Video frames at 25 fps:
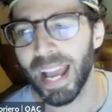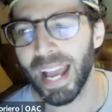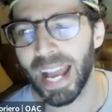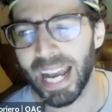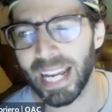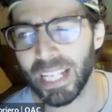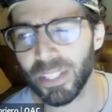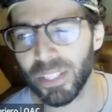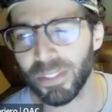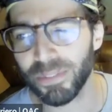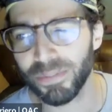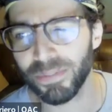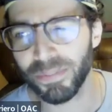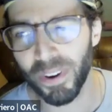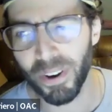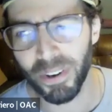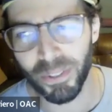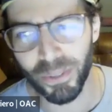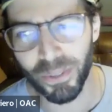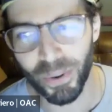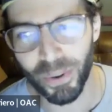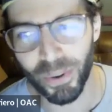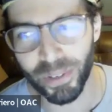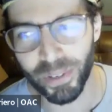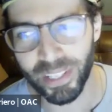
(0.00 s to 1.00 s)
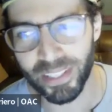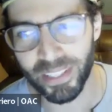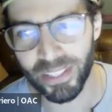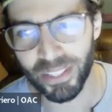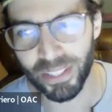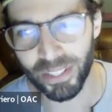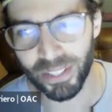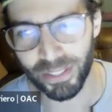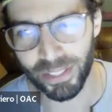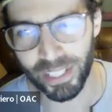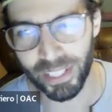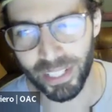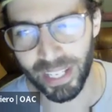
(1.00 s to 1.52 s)
as far north as
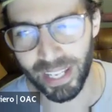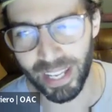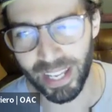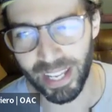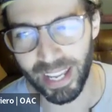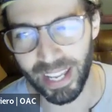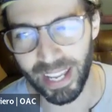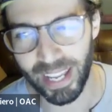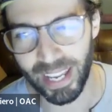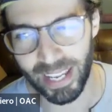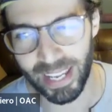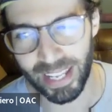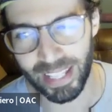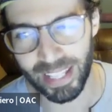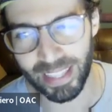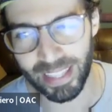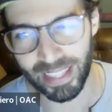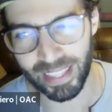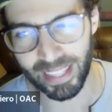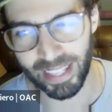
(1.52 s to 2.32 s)
38th